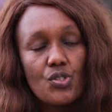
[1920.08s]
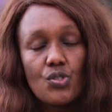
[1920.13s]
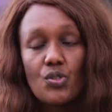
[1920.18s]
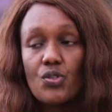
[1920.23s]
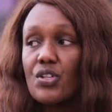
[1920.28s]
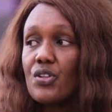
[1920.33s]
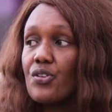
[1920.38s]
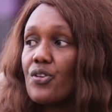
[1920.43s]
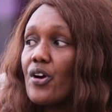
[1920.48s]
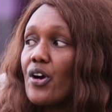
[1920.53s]
So
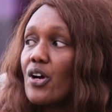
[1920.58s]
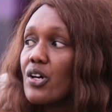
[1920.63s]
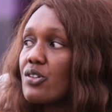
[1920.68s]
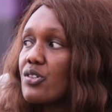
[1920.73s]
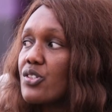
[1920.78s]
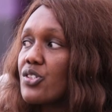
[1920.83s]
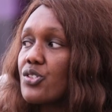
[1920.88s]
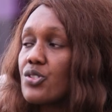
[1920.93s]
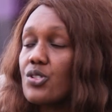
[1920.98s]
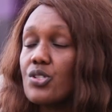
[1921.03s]
the Royal
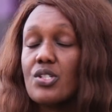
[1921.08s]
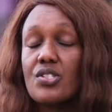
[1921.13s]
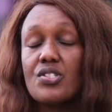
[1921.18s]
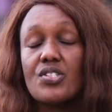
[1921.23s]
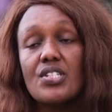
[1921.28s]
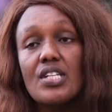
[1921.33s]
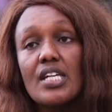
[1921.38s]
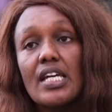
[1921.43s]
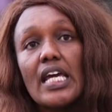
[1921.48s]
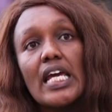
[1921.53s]
Crystal you're
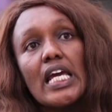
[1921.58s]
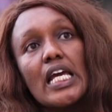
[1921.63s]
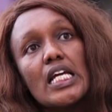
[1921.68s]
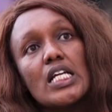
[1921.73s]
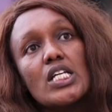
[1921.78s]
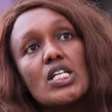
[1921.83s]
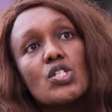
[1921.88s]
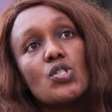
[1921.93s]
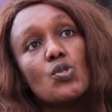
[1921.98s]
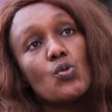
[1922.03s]
seeing
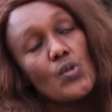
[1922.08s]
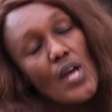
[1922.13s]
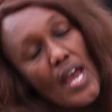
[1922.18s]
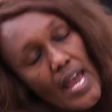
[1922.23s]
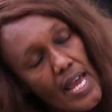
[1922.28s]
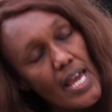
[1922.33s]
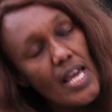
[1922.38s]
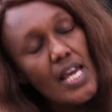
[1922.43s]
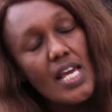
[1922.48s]
today